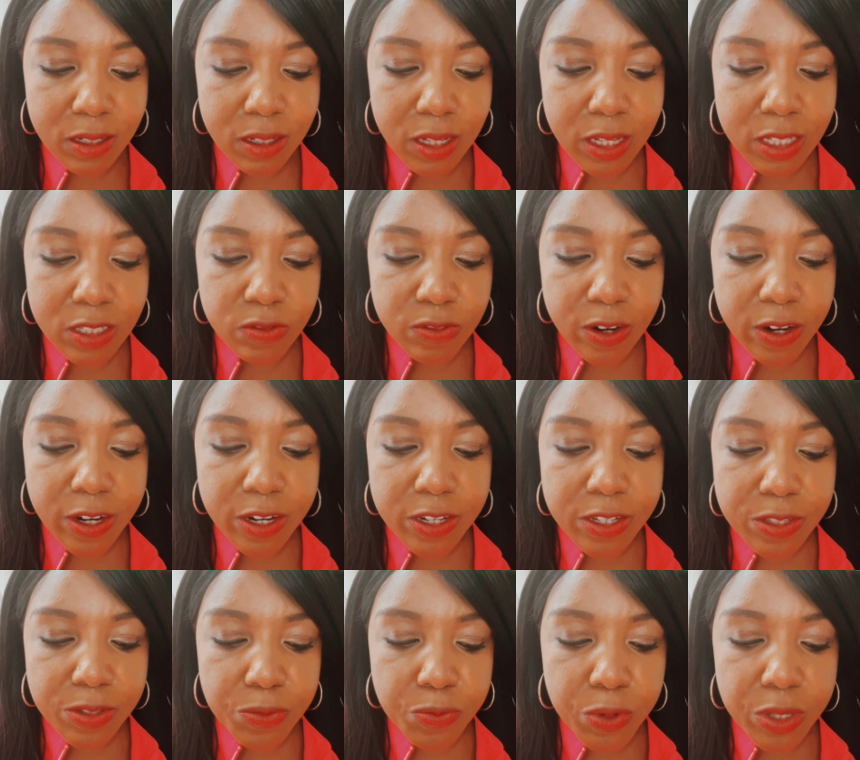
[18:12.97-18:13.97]
as far
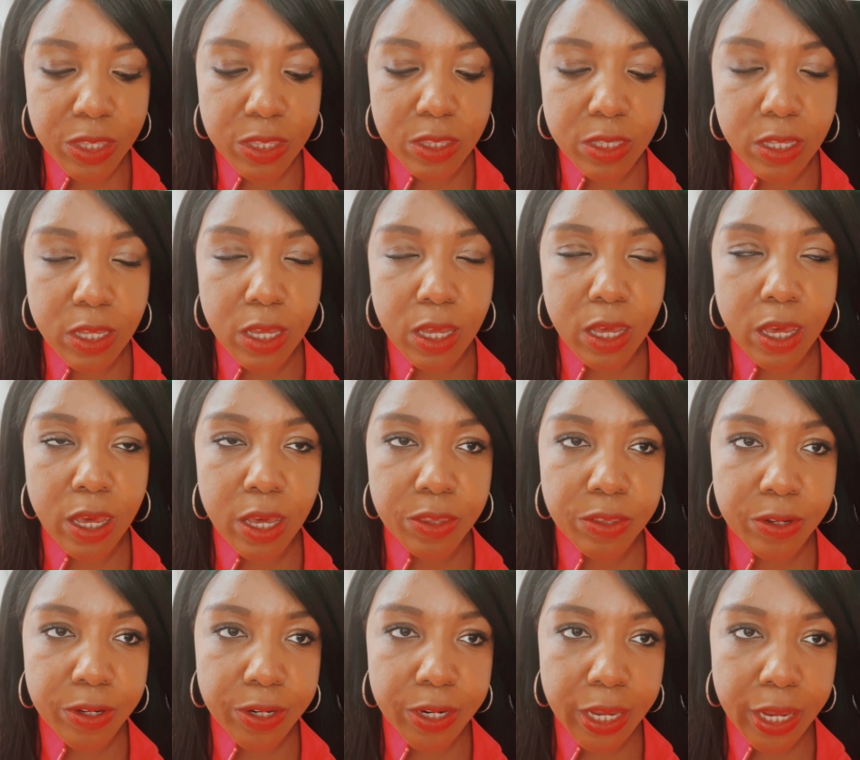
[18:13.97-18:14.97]
as with
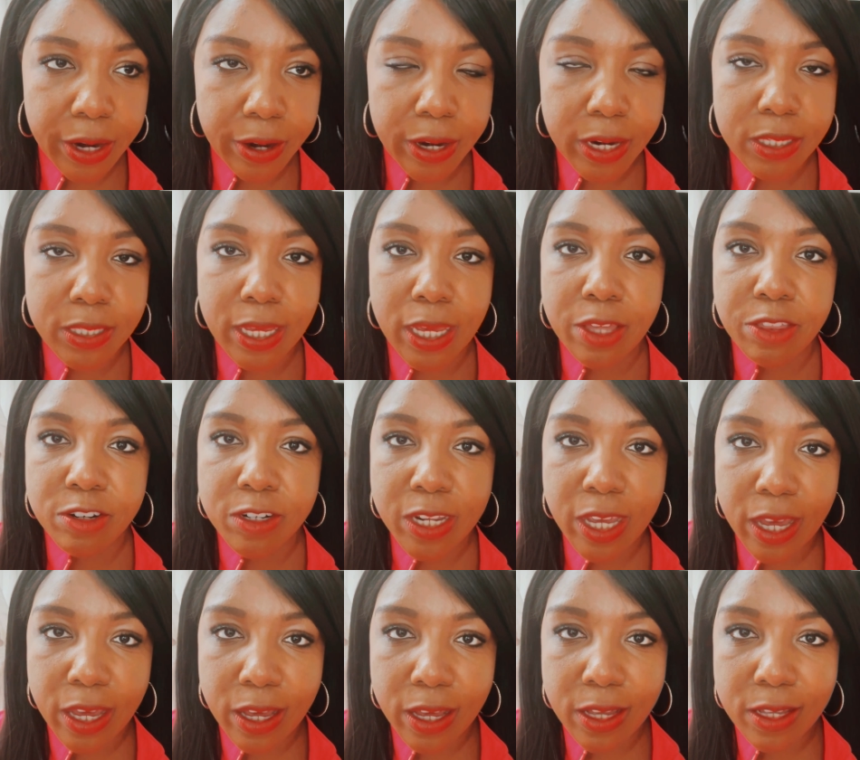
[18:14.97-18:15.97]
other areas, like other
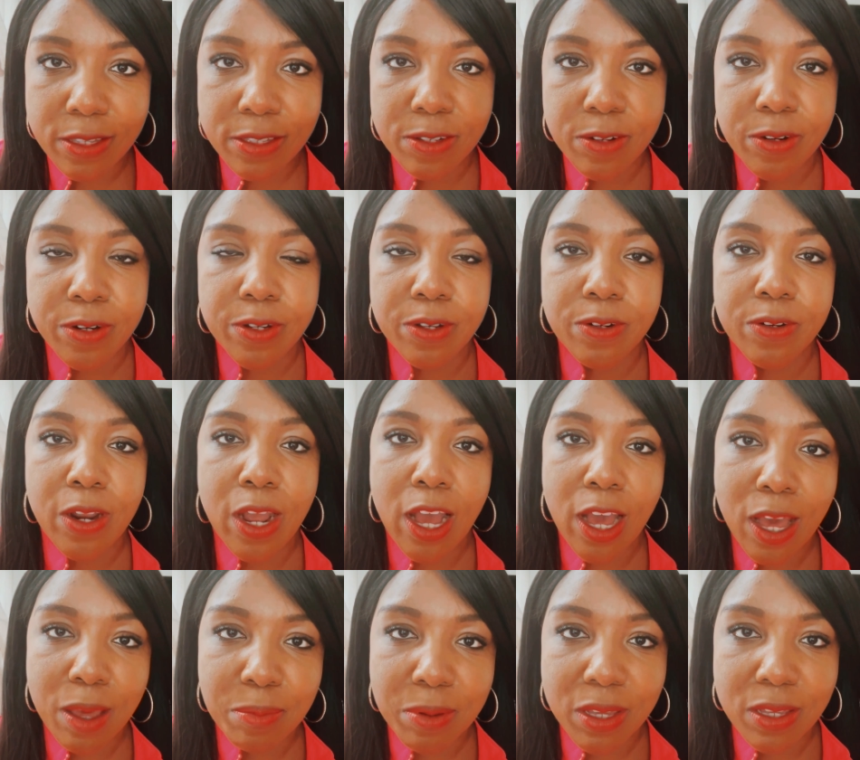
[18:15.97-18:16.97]
tasks or
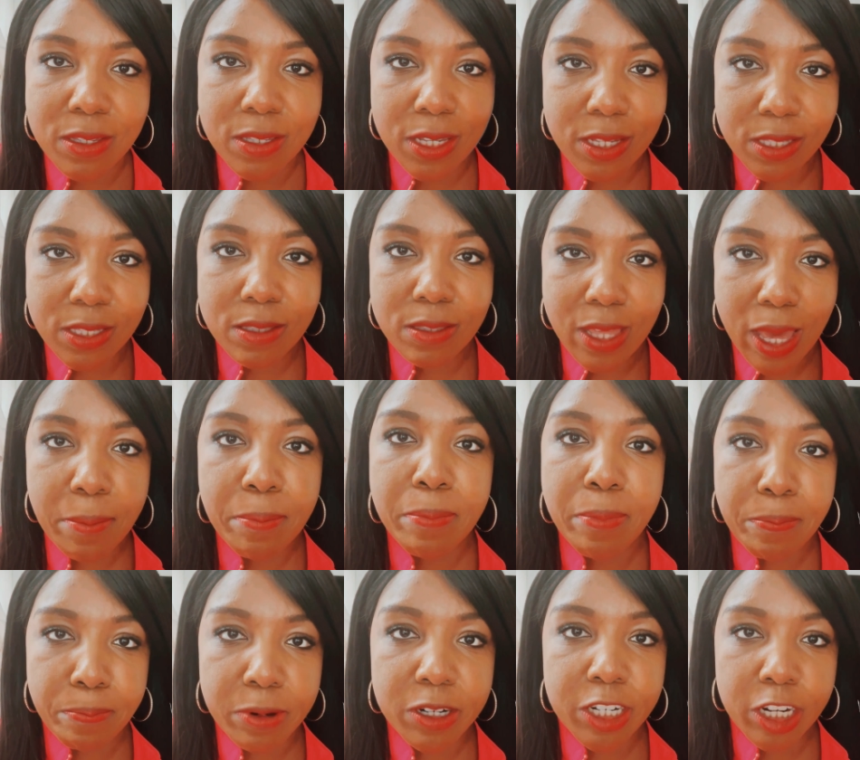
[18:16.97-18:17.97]
hobbies, as that
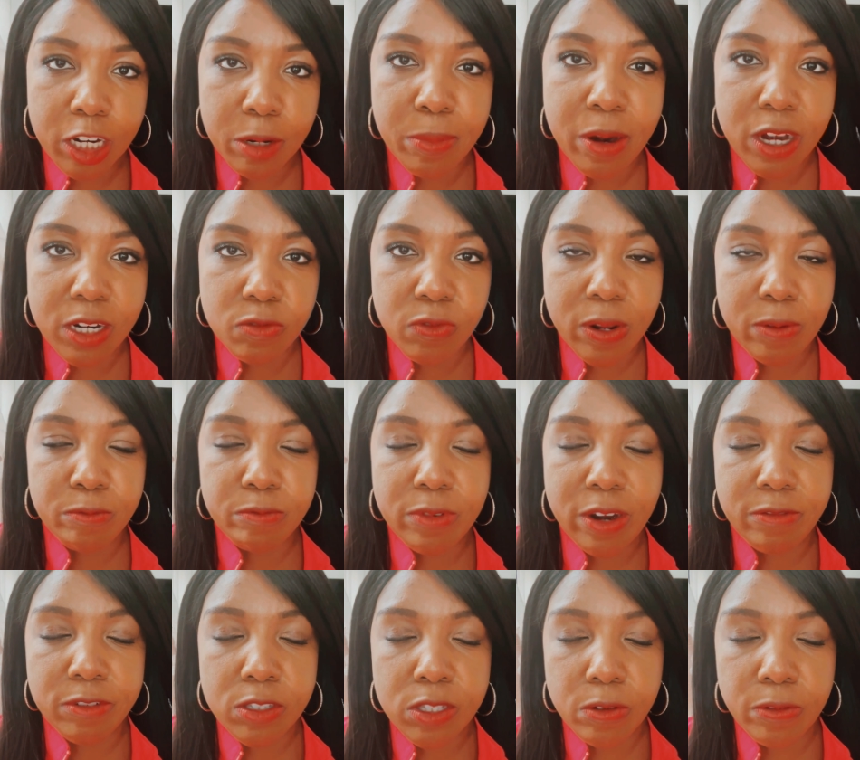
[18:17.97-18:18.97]
particular part is what I'm
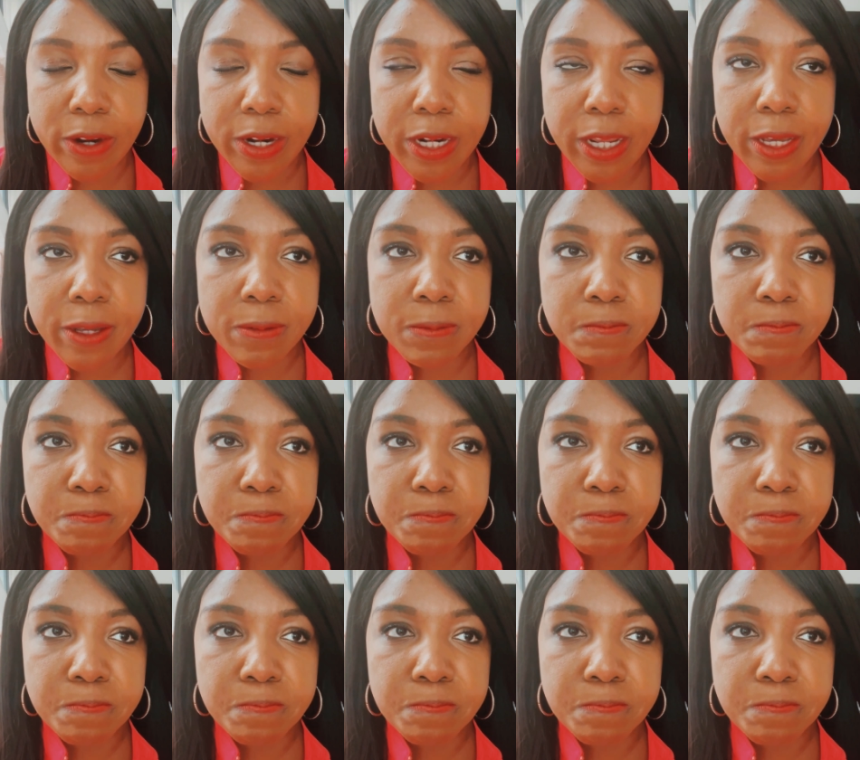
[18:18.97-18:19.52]
referencing right now.